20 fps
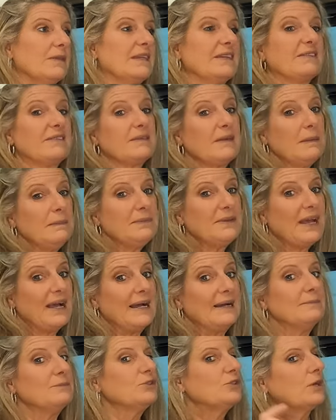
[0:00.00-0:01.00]
that
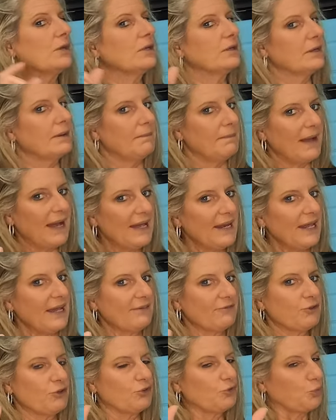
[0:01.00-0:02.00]
sometimes you might
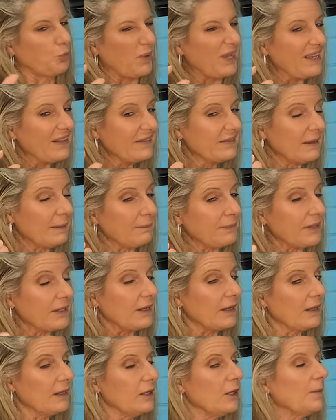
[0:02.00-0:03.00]
have to tweak
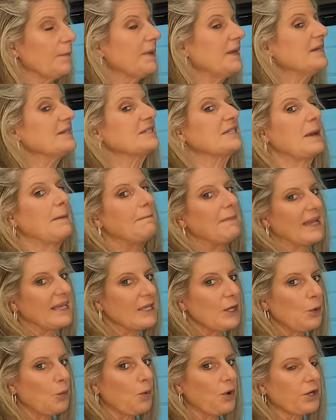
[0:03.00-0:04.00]
something a little bit to
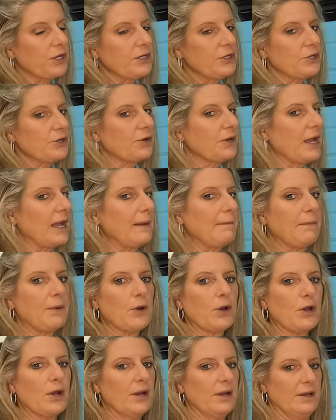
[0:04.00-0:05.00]
make it work in your
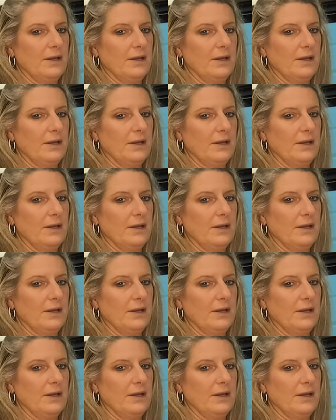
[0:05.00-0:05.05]
camper,